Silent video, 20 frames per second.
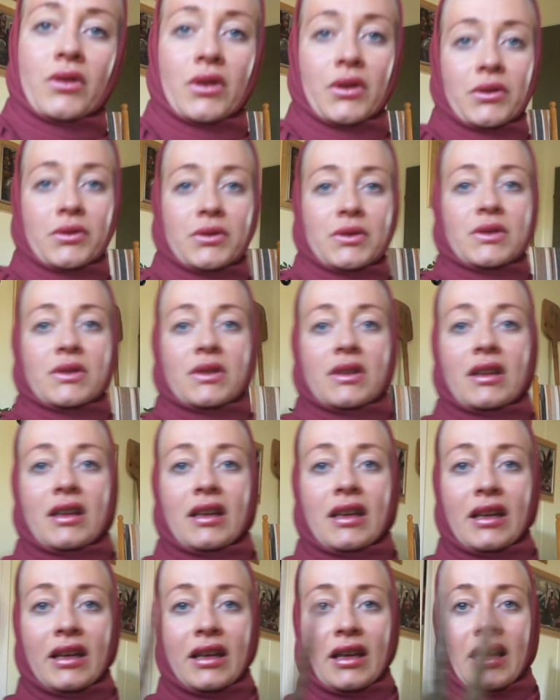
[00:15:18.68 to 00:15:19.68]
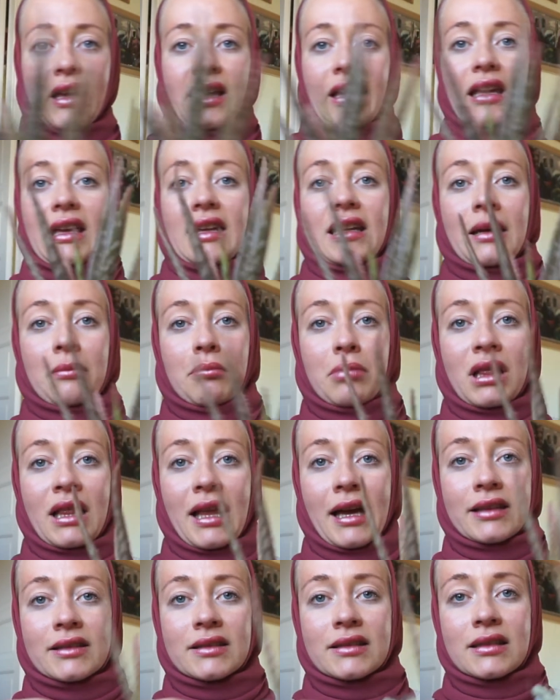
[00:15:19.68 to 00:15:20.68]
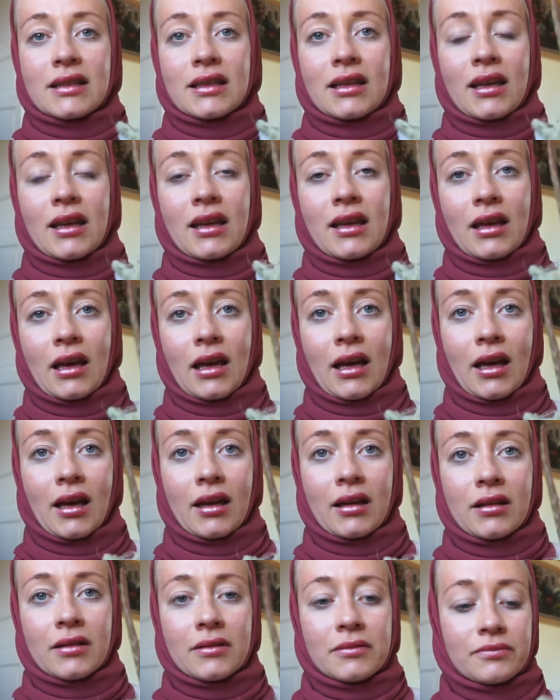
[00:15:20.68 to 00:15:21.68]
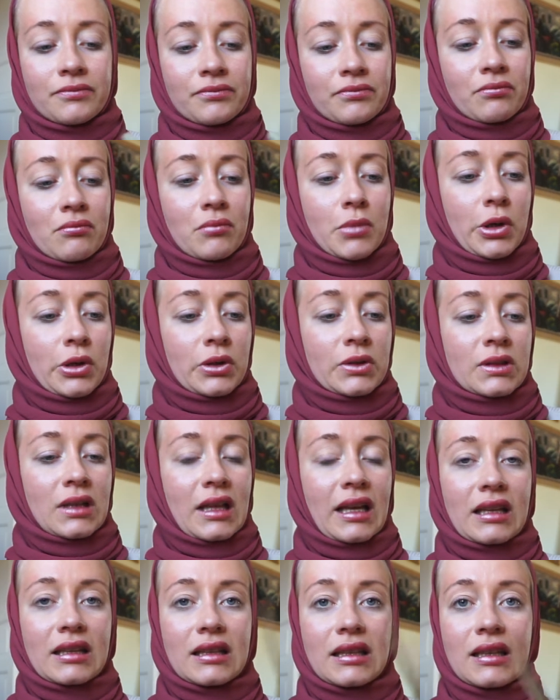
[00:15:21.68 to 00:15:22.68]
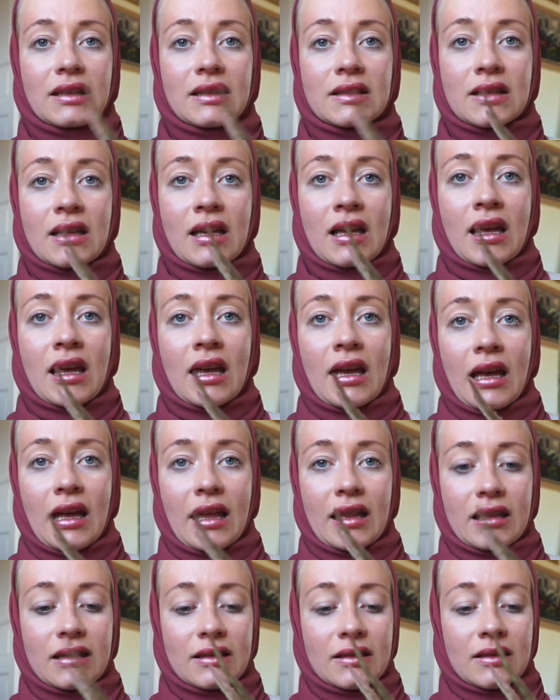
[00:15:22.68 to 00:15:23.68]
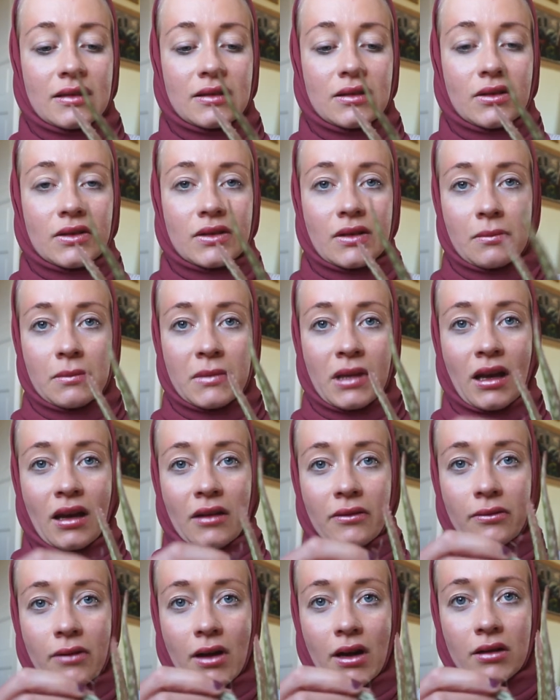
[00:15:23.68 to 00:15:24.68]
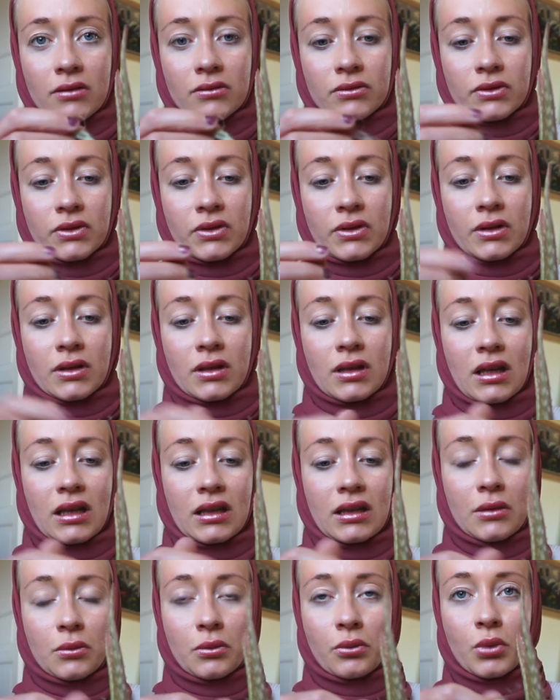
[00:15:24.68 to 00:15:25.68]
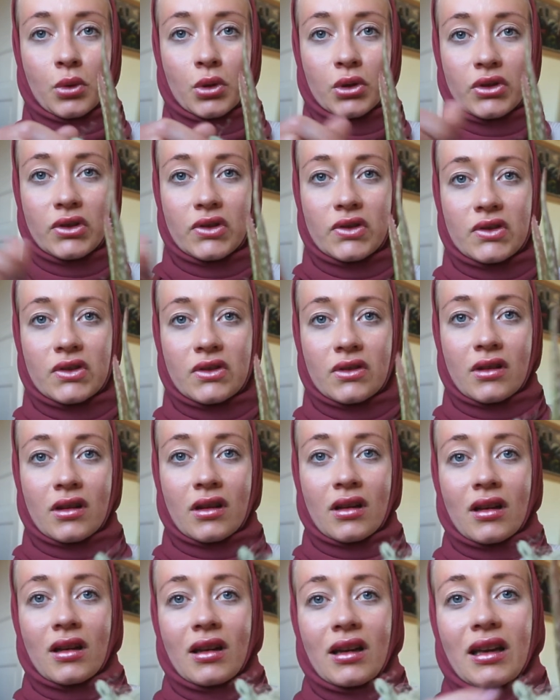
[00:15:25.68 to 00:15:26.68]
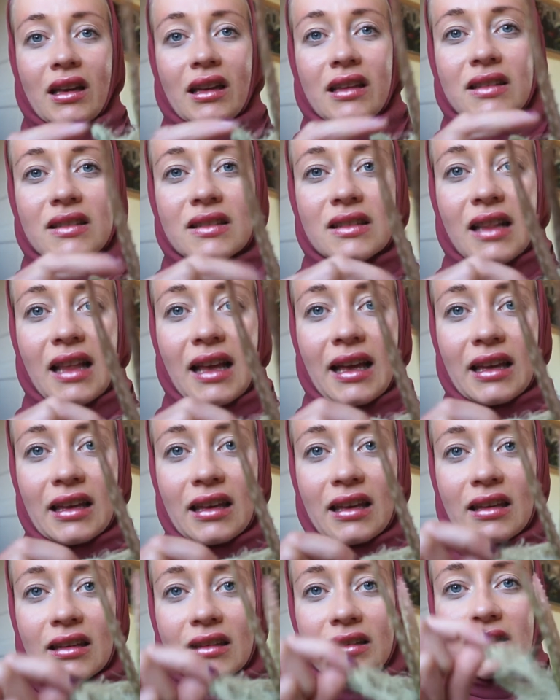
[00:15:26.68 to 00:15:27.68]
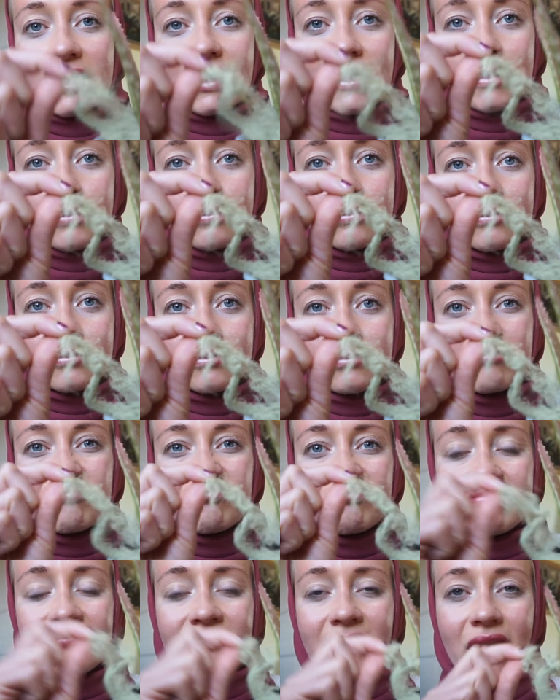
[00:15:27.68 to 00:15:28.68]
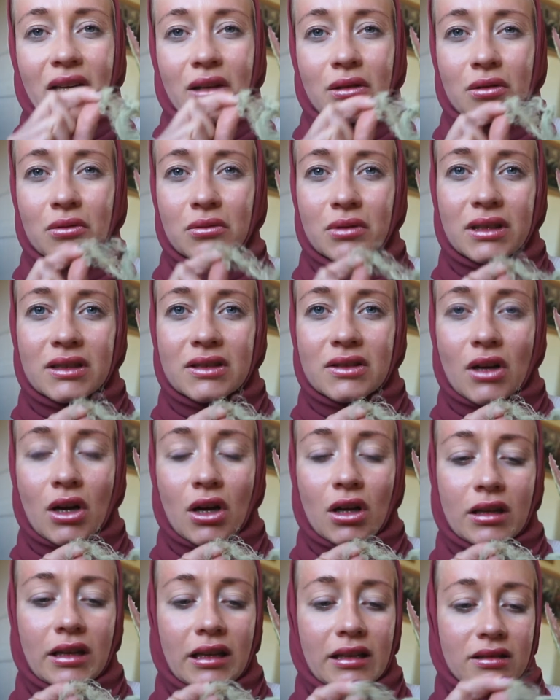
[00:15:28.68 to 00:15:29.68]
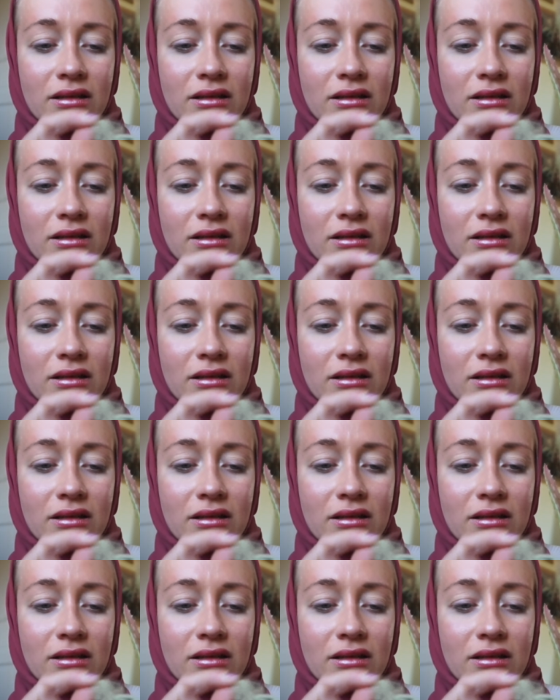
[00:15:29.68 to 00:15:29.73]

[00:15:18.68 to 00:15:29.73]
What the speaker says: those in a plastic box like this, and this is just something I found in the woods. It's like some, I don't know what it's called